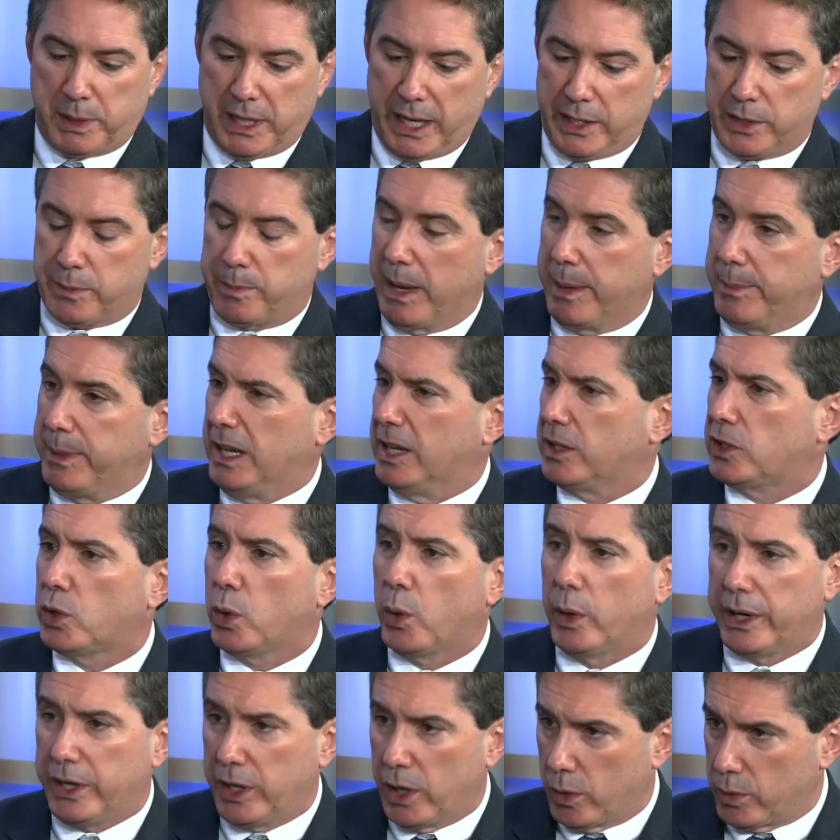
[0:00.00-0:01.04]
pledge, maybe a
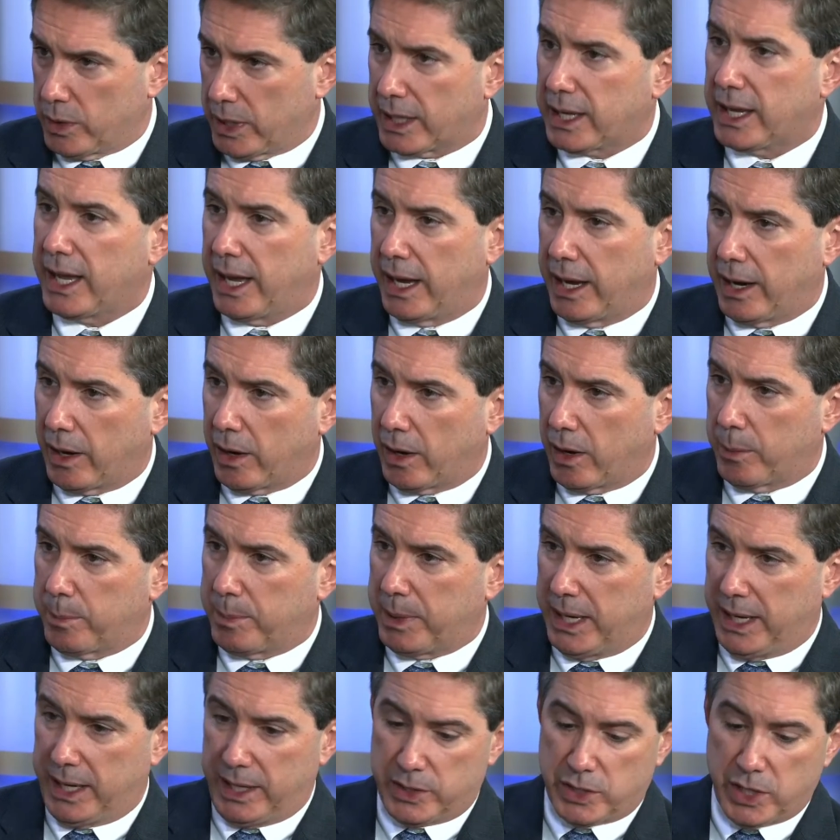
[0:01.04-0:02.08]
Toyota Care
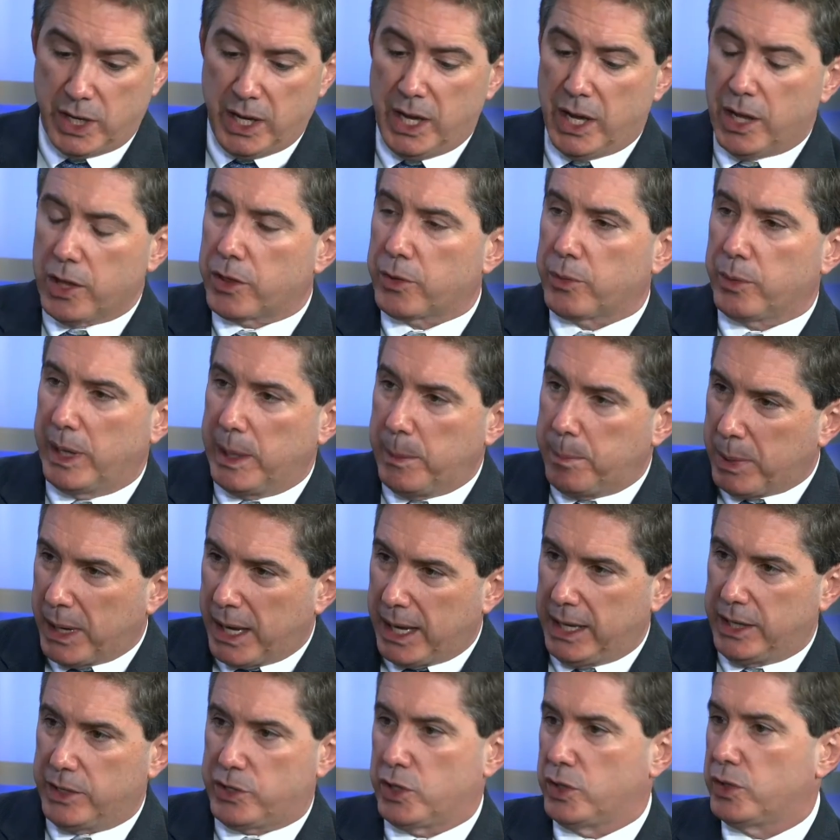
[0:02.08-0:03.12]
page, 3
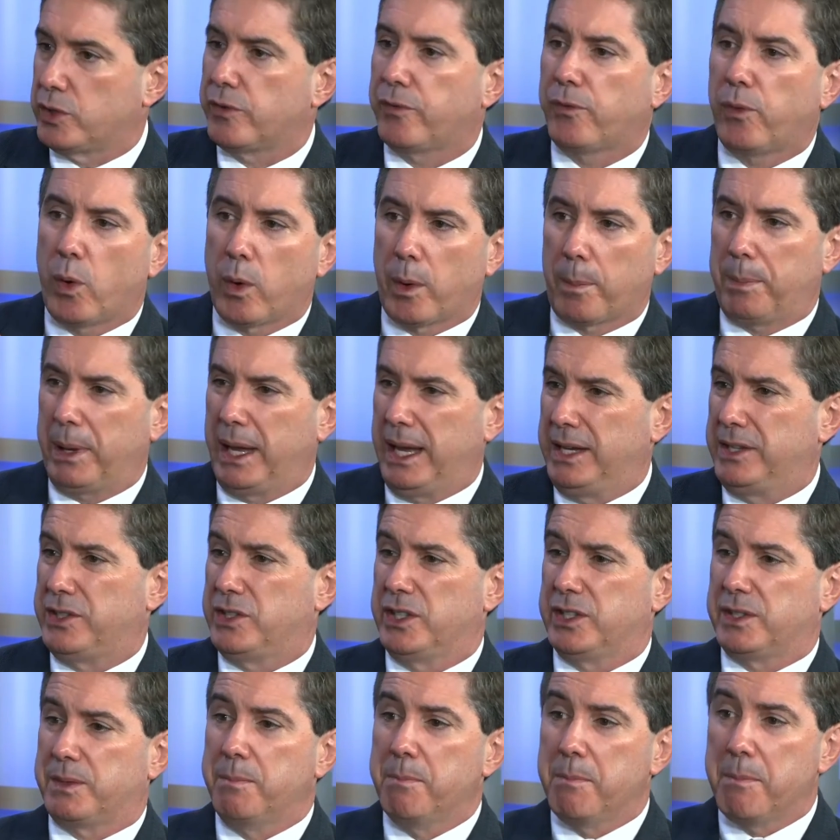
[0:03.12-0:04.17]
pages, 4
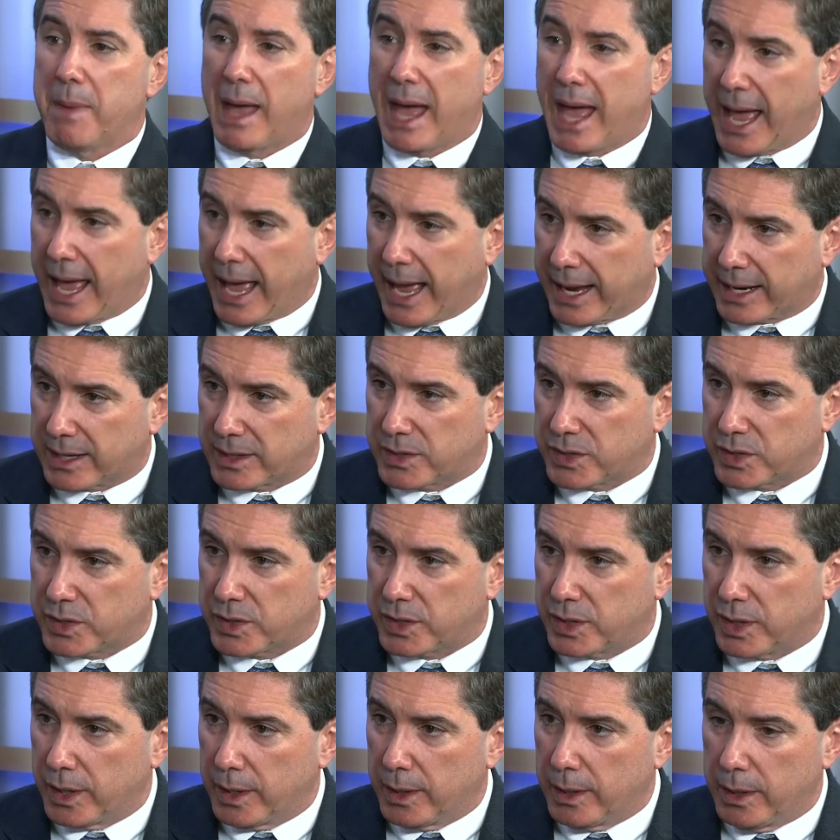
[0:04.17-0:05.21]
pages
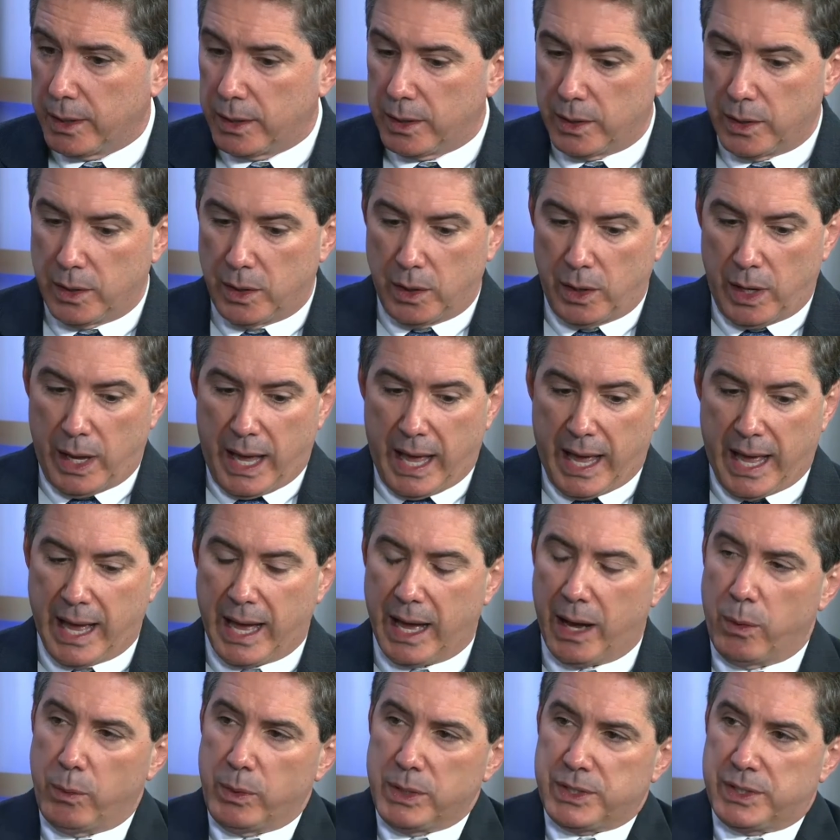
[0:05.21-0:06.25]
max.
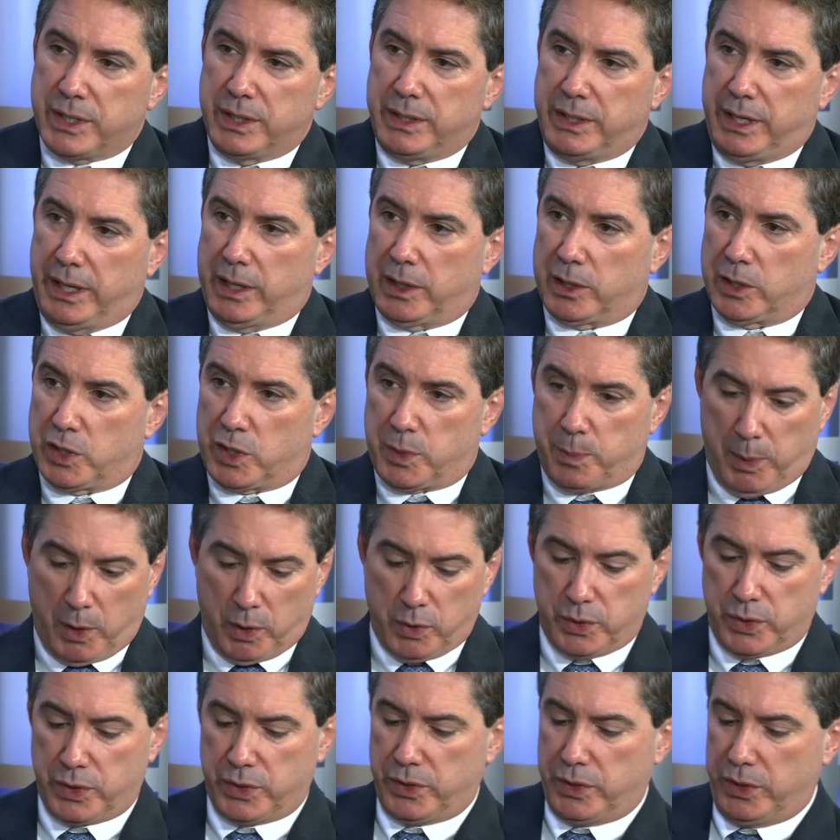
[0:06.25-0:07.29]
How is a dealer
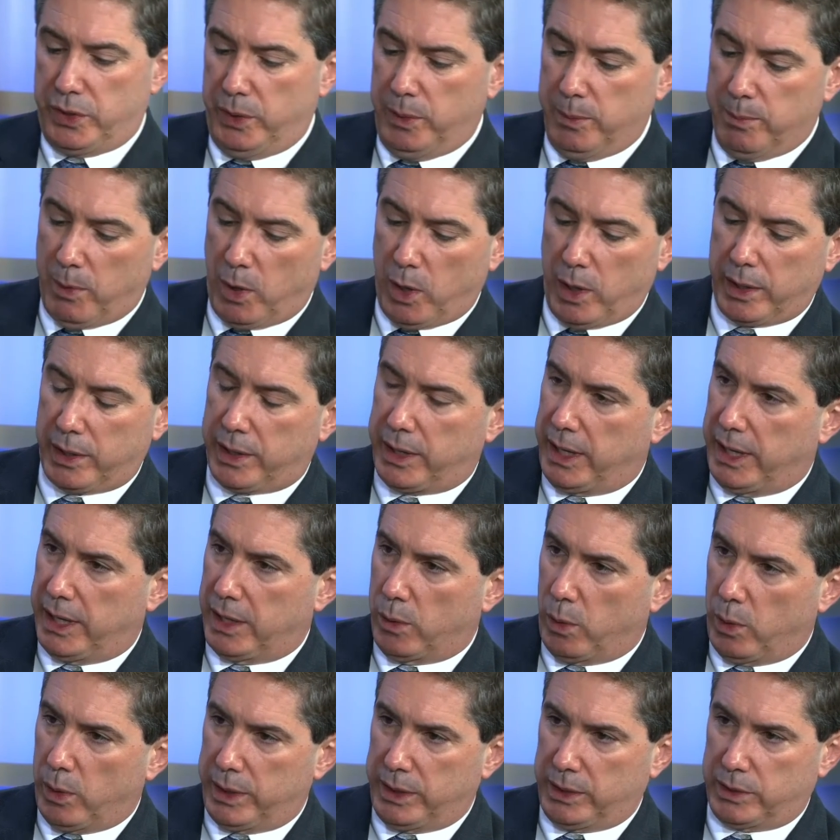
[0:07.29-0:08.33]
supposed to
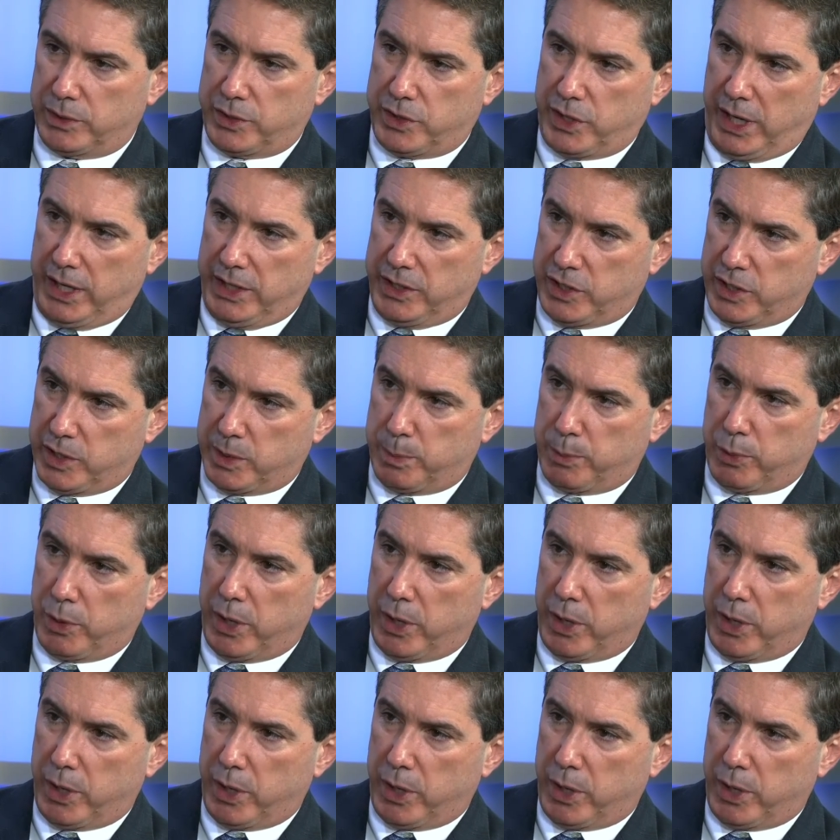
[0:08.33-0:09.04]
market oil changes,